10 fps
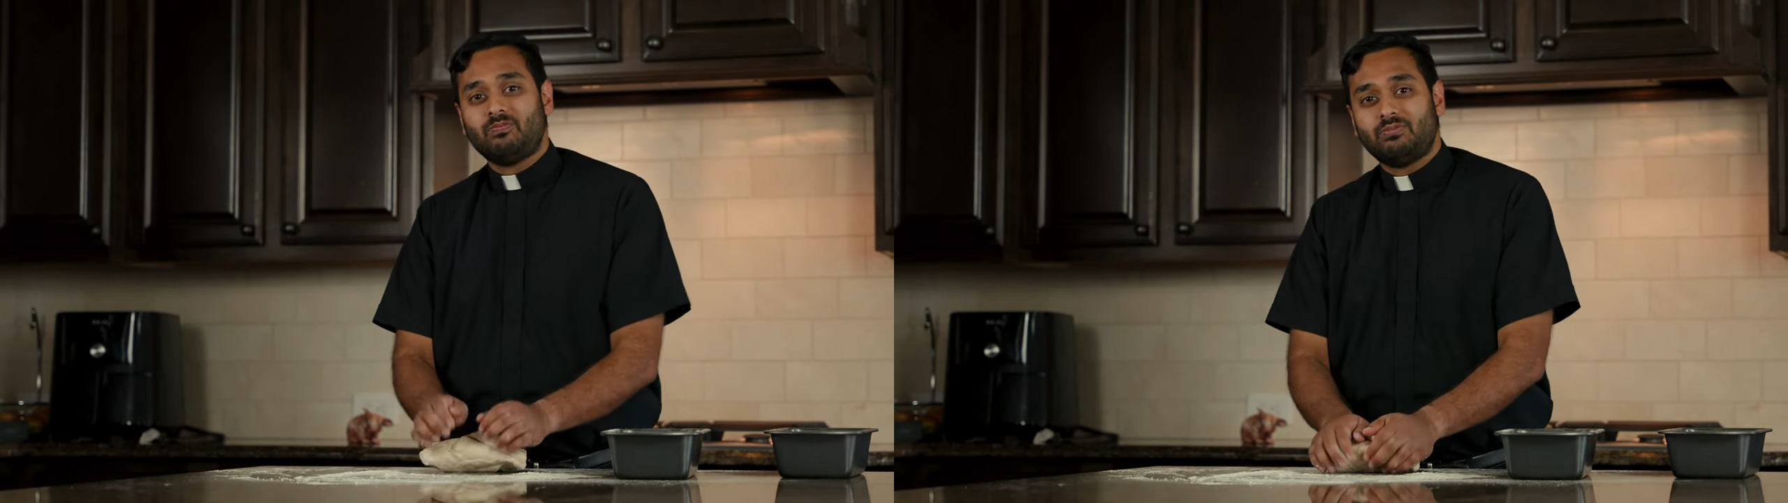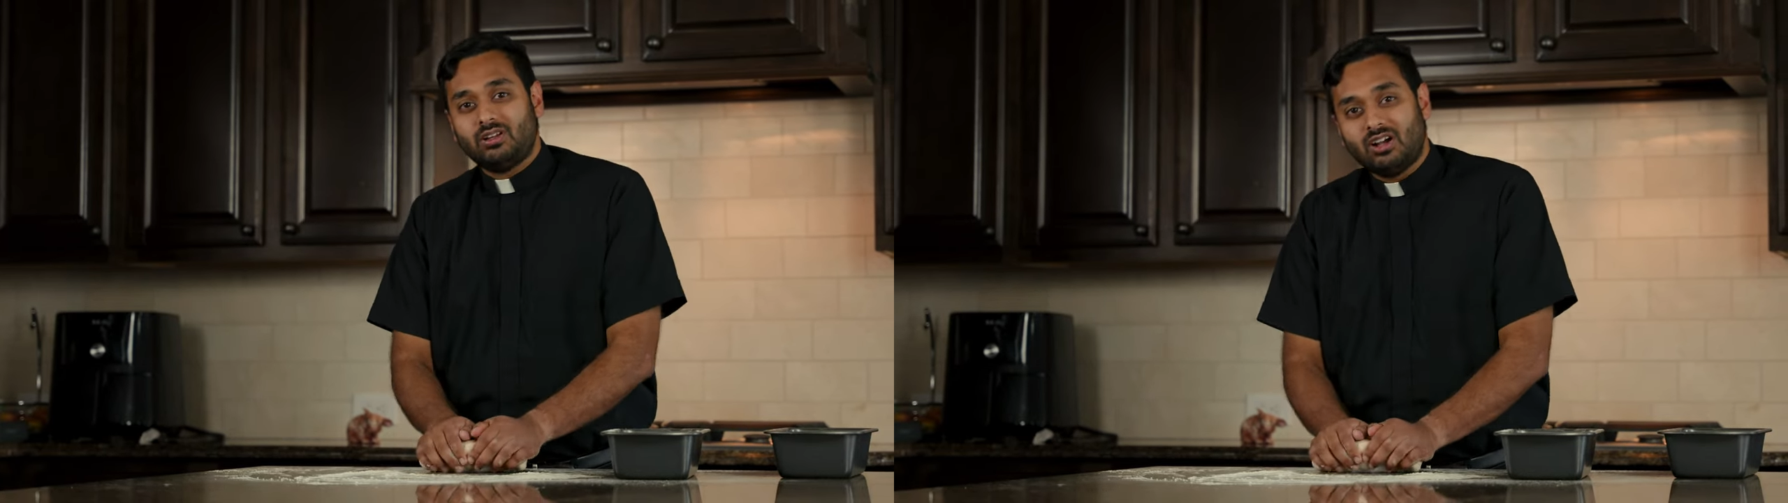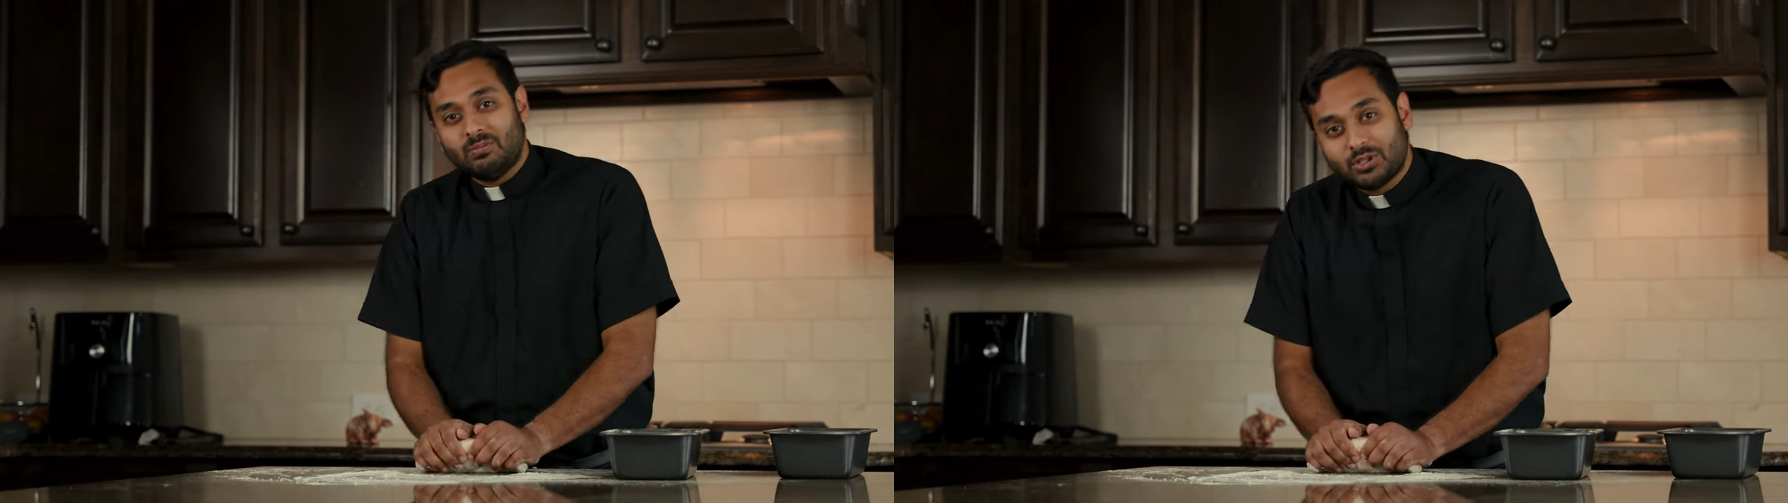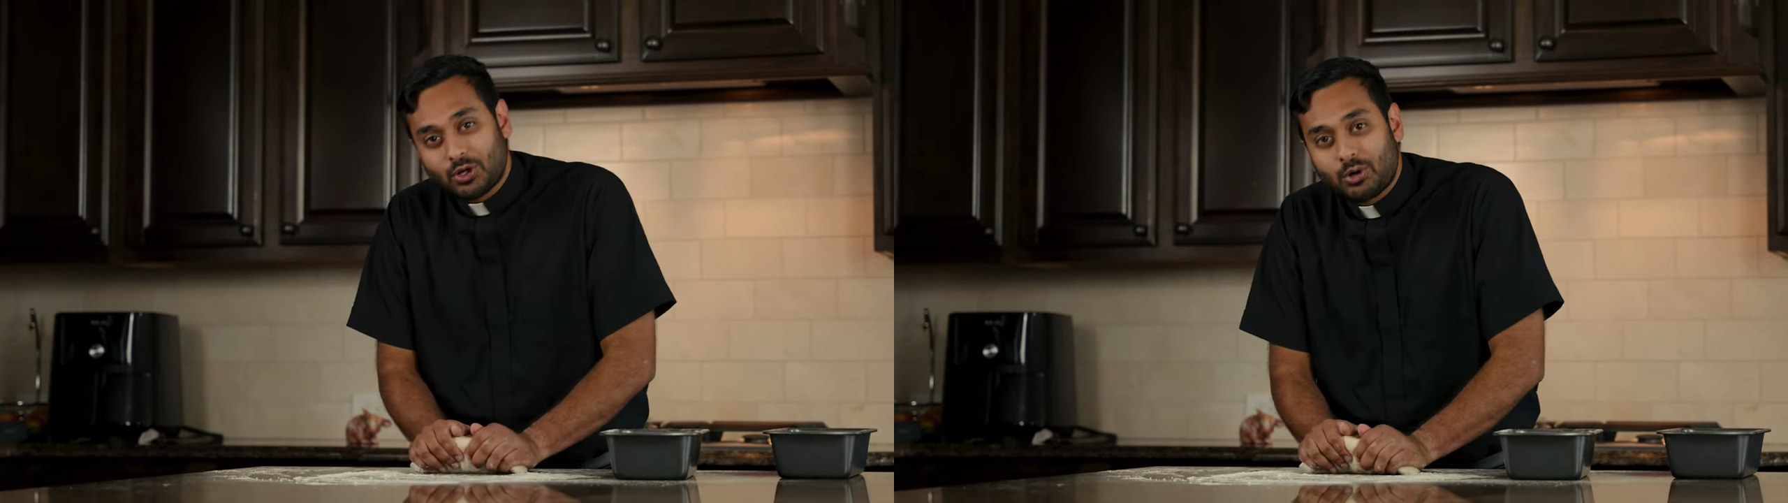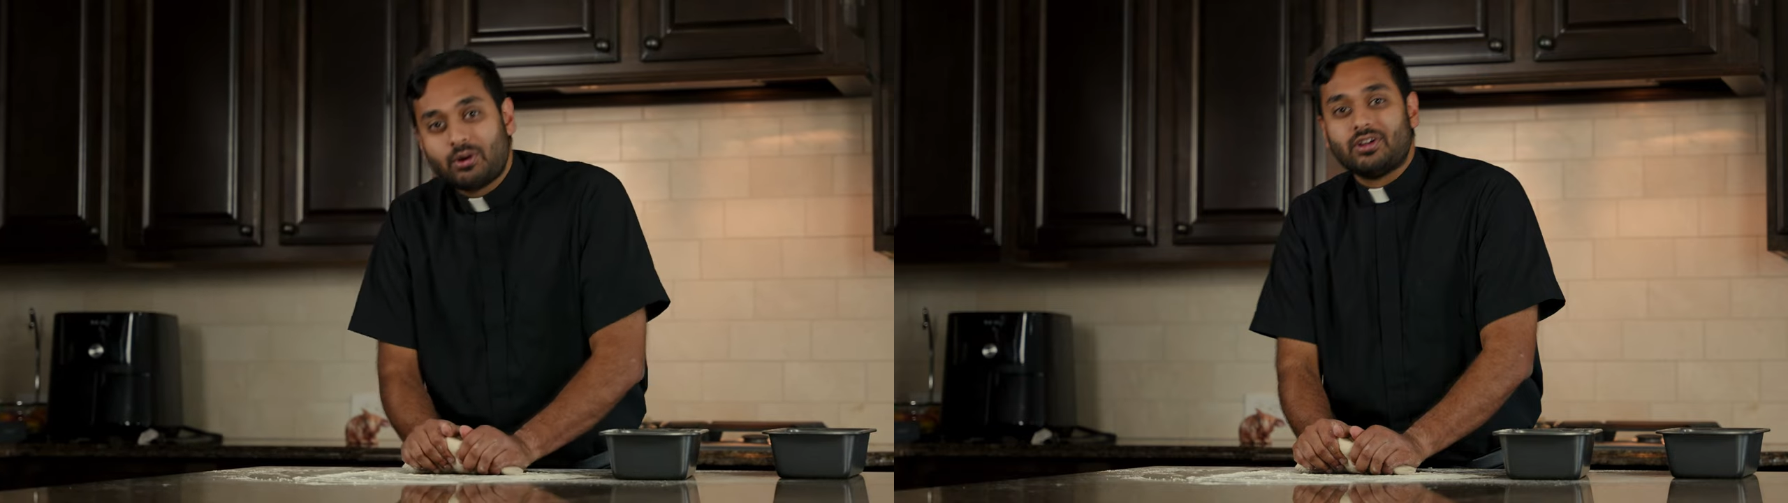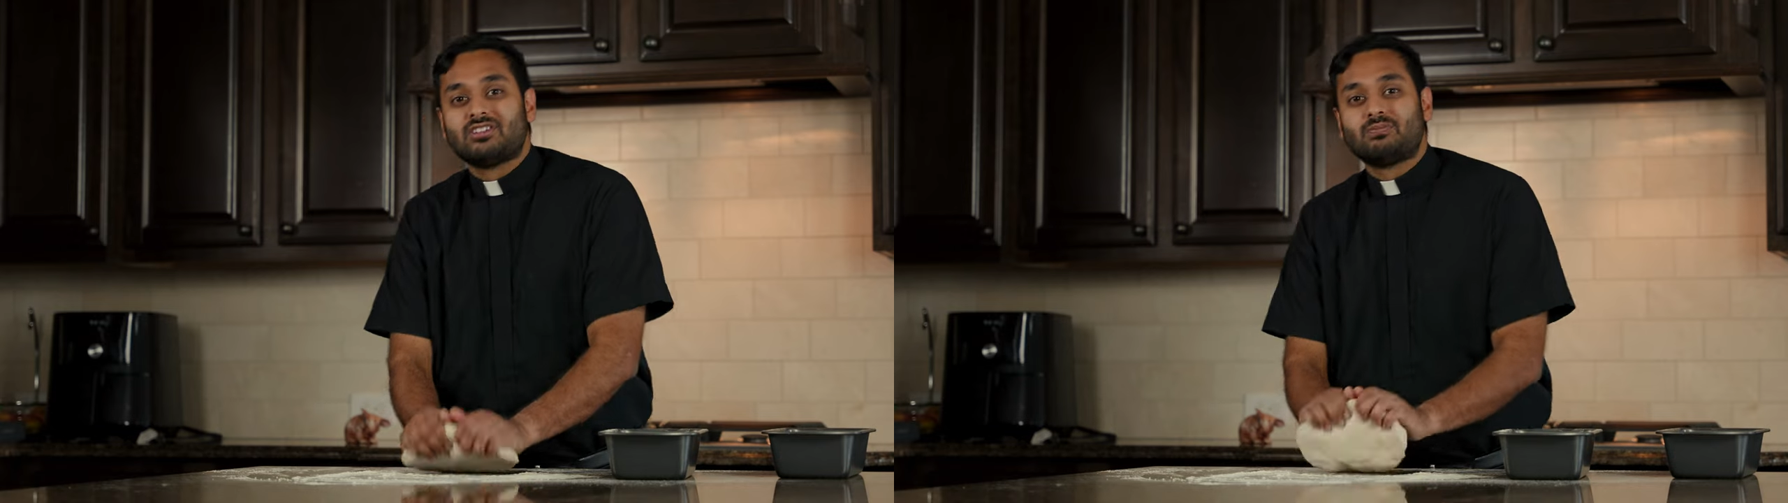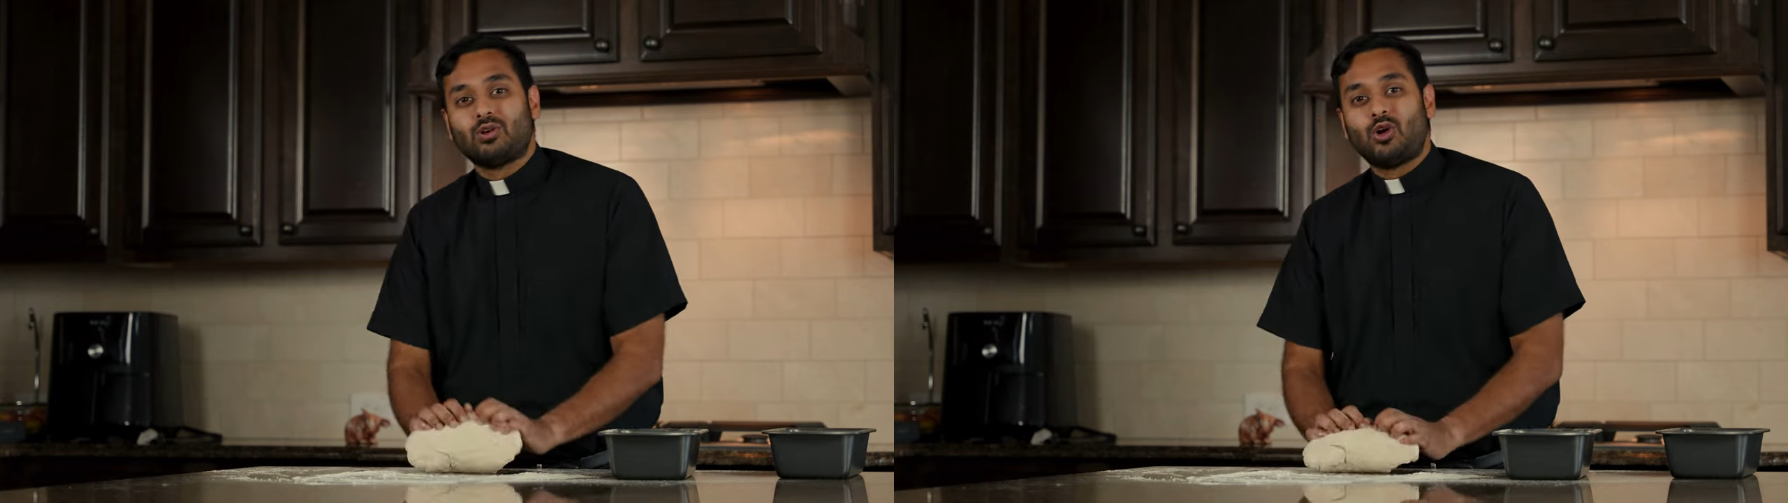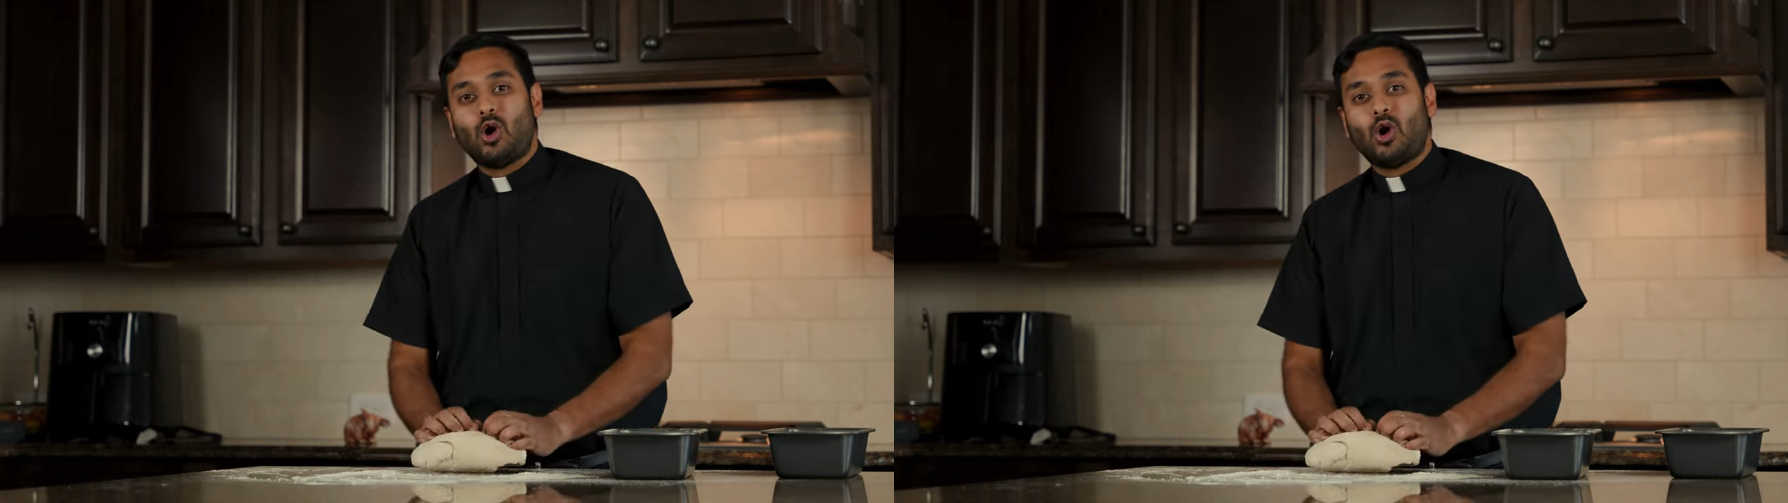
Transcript: becomes a crisp,